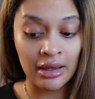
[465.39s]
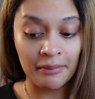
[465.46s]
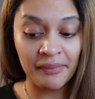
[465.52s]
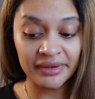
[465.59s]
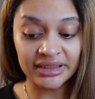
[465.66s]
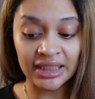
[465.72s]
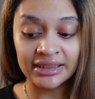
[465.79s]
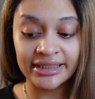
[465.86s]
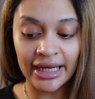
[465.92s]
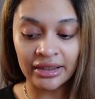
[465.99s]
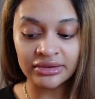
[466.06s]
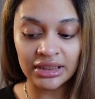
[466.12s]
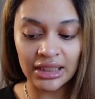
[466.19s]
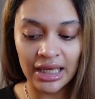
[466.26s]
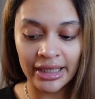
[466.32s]
But then down
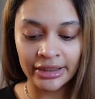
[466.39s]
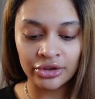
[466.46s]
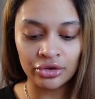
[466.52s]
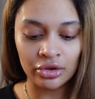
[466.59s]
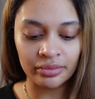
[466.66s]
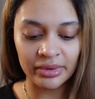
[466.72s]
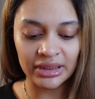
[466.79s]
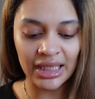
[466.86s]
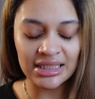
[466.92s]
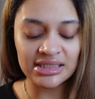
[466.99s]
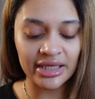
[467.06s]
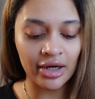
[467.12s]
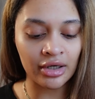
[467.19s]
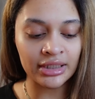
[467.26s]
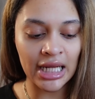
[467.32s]
the line, you'll realize
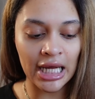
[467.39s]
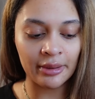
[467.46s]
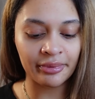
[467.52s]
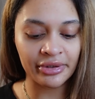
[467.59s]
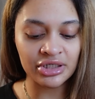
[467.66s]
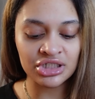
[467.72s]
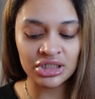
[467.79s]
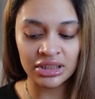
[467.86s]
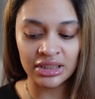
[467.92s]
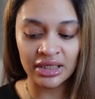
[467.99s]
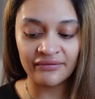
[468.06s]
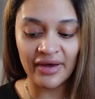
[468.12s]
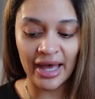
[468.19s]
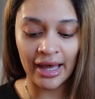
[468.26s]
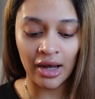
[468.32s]
they are not
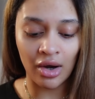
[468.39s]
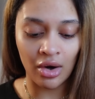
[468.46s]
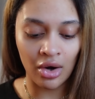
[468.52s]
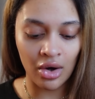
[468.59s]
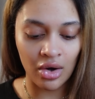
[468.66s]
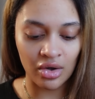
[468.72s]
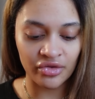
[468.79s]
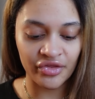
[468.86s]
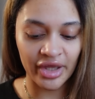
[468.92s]
appreciative at all.